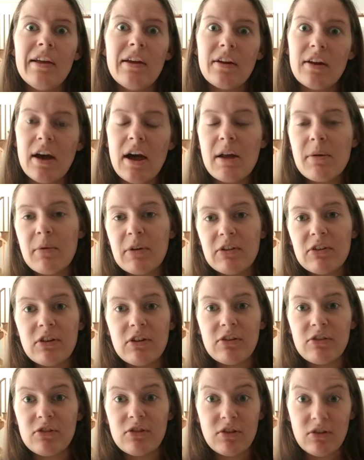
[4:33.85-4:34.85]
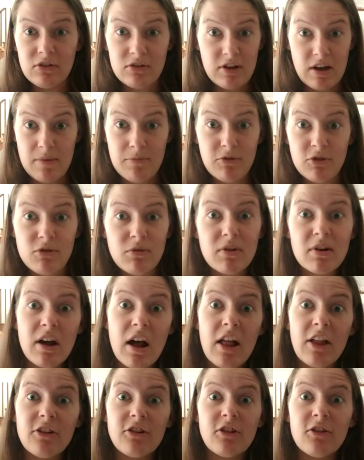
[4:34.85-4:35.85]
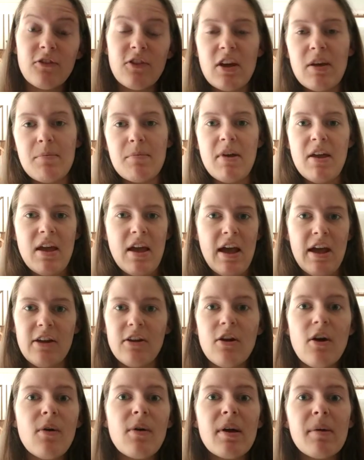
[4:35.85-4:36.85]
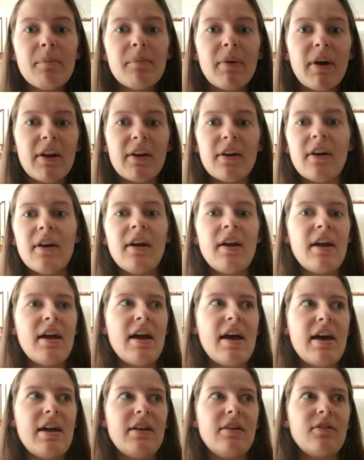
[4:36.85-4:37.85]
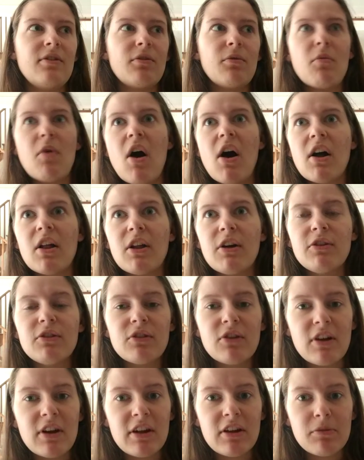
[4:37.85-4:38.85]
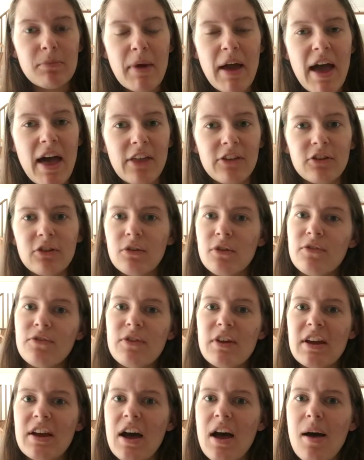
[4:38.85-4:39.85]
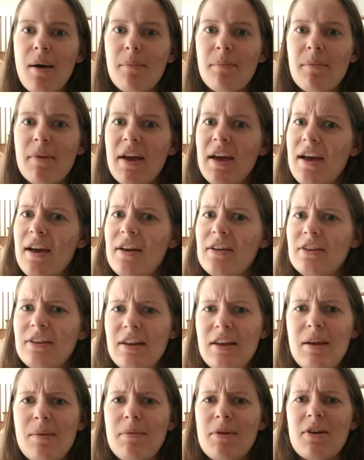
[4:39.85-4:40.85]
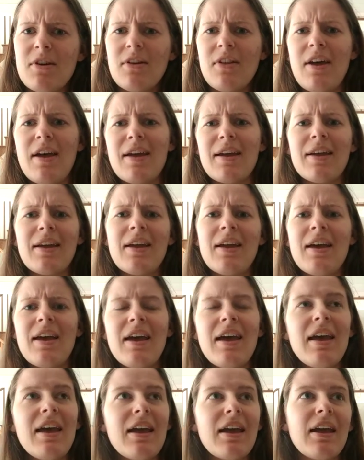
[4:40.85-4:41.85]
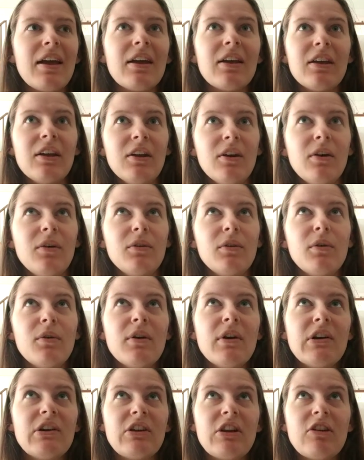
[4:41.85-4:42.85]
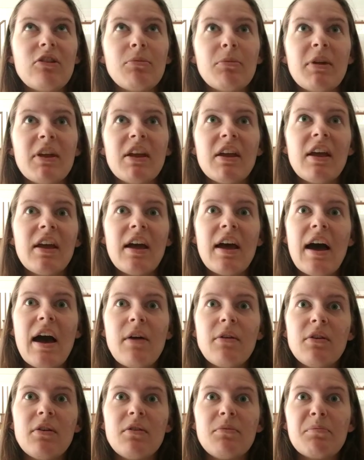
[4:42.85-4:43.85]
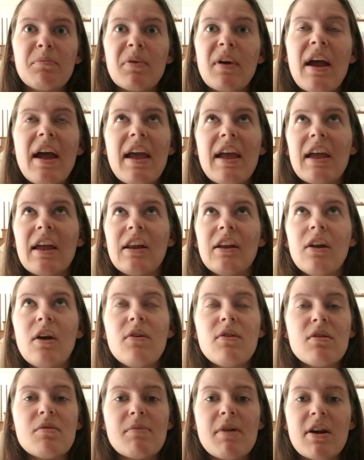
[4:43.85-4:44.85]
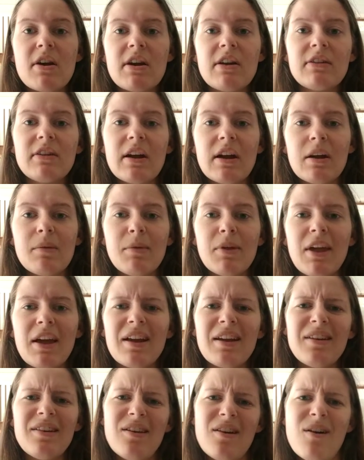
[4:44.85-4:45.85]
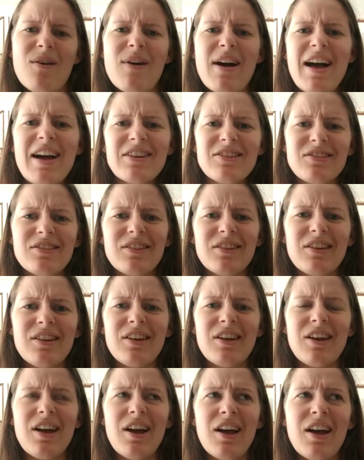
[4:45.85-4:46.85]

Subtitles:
God wants us to come to a knowledge of him and know him better and walk closer in his path. So if we come to him and are like, hey, Lord, teach me how to pray and know you better, he's not going to be like, no, actually,